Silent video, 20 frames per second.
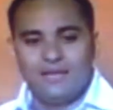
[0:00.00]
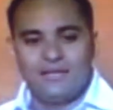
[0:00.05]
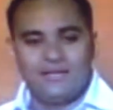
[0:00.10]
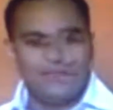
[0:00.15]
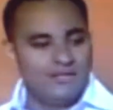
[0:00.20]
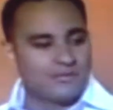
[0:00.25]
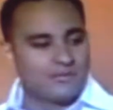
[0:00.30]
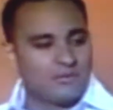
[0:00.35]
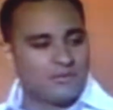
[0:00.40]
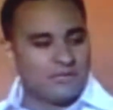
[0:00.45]

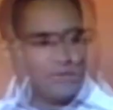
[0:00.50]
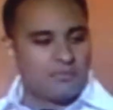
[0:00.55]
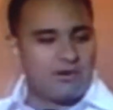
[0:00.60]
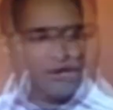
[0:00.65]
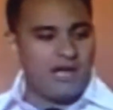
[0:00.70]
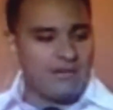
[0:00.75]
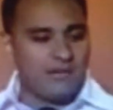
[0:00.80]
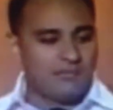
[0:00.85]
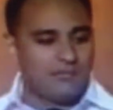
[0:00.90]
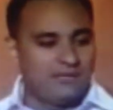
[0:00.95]
And here's where the
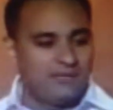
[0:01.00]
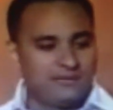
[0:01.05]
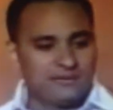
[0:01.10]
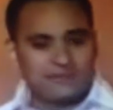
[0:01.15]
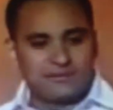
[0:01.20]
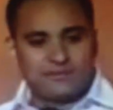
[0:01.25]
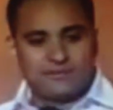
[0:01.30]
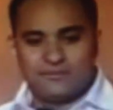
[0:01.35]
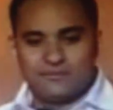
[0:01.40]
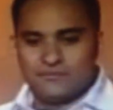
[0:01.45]
problem
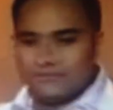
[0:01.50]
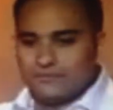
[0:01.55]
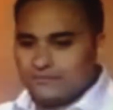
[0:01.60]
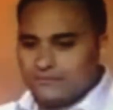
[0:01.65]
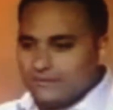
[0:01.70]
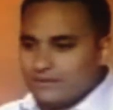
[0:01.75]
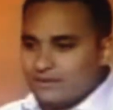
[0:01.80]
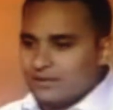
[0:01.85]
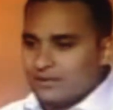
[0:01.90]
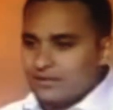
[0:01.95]
is.
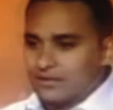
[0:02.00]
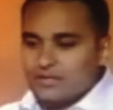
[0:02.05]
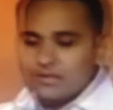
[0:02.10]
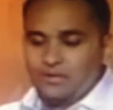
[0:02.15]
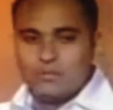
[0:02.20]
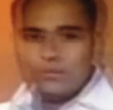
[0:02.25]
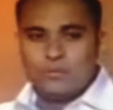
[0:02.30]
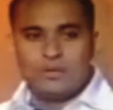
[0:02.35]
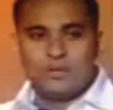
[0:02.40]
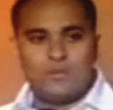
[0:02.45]

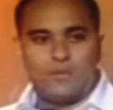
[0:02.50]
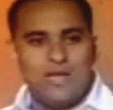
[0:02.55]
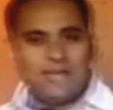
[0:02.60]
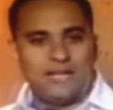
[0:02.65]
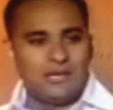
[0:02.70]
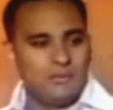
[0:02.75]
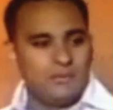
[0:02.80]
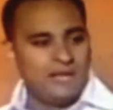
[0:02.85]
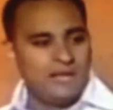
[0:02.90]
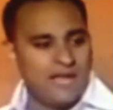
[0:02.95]
When a
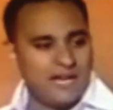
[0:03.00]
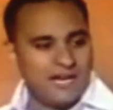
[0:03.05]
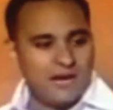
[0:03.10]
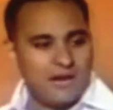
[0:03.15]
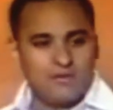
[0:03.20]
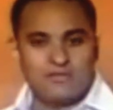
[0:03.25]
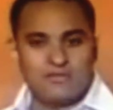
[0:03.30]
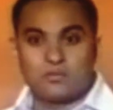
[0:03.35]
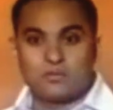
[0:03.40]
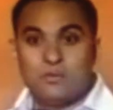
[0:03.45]
white kid would hang
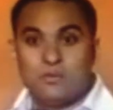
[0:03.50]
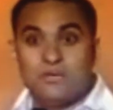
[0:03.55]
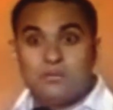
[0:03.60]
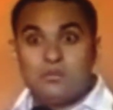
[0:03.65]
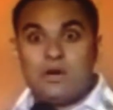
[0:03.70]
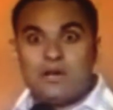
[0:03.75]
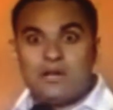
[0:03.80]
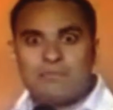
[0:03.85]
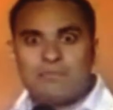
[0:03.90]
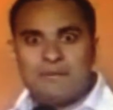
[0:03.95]
out with us,
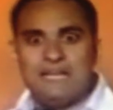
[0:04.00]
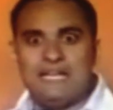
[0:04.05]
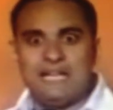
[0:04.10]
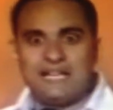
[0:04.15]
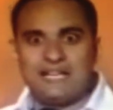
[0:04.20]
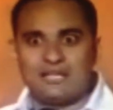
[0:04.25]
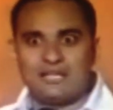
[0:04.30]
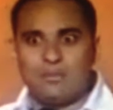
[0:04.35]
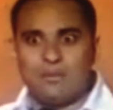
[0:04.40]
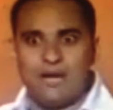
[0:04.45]
we'd want to
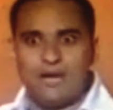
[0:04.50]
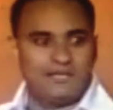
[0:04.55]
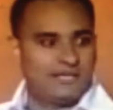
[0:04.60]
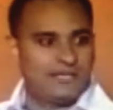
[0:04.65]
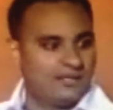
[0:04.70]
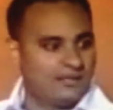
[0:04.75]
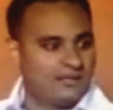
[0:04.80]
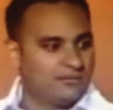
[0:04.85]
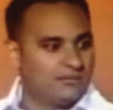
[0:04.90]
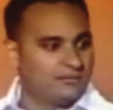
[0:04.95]
be like the white
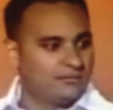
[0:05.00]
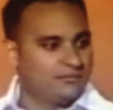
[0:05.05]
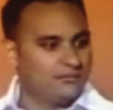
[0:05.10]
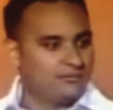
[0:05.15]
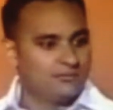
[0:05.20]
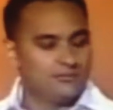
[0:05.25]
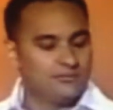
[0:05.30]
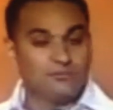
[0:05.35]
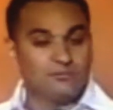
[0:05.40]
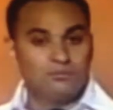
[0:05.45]
kid.
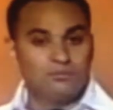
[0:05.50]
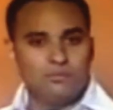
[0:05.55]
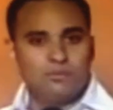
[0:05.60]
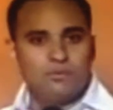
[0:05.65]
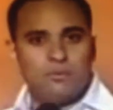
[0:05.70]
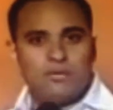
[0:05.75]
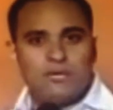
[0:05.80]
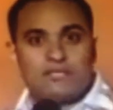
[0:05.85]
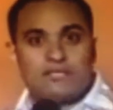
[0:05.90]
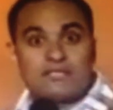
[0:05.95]
We
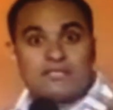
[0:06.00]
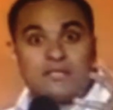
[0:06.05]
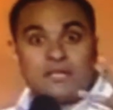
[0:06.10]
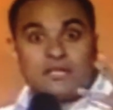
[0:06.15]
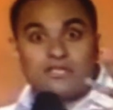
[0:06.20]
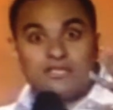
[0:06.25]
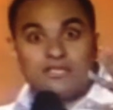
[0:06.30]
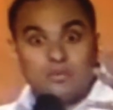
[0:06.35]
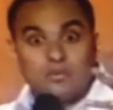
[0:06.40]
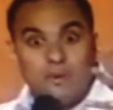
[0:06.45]
would want to
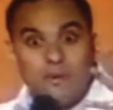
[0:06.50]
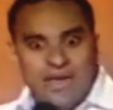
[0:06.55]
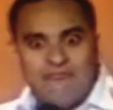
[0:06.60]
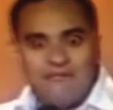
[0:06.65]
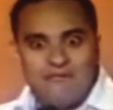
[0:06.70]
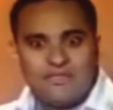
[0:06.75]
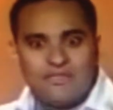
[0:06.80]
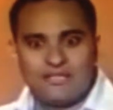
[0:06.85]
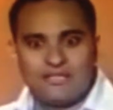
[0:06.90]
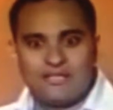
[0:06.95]
start to do
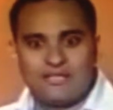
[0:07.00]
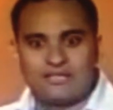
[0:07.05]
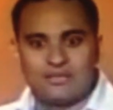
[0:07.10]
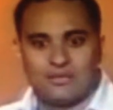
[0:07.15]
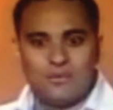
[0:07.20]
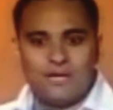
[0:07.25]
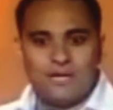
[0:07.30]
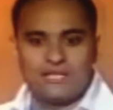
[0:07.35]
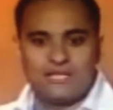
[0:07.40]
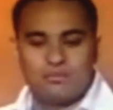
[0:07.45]
everything like
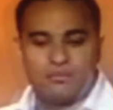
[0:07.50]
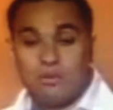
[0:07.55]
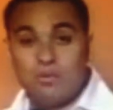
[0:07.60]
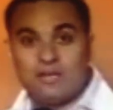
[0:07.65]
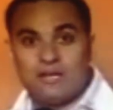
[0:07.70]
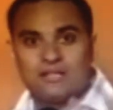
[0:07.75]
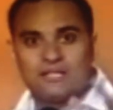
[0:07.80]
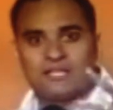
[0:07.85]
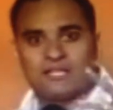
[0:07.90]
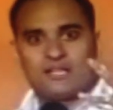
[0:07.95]
the white kid. We
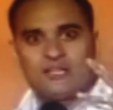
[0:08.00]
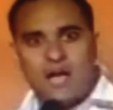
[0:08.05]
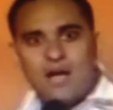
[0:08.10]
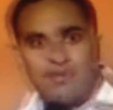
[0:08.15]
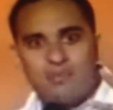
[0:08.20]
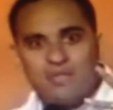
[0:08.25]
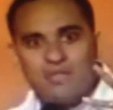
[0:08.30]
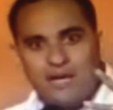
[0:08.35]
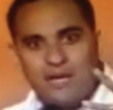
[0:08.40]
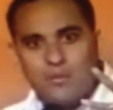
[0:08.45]
wanted to
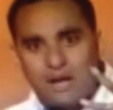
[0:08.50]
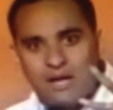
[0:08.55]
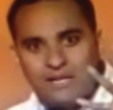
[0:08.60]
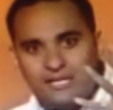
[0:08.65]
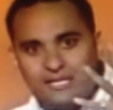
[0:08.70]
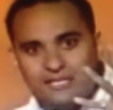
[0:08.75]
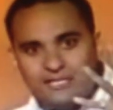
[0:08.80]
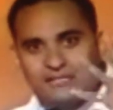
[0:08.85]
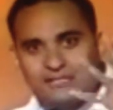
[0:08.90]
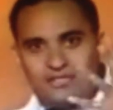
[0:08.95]
copy that
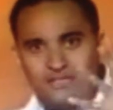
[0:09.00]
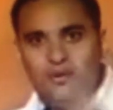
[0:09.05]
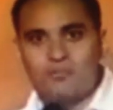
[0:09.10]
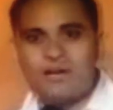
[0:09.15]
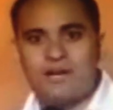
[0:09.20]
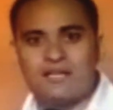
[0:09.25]
white kid so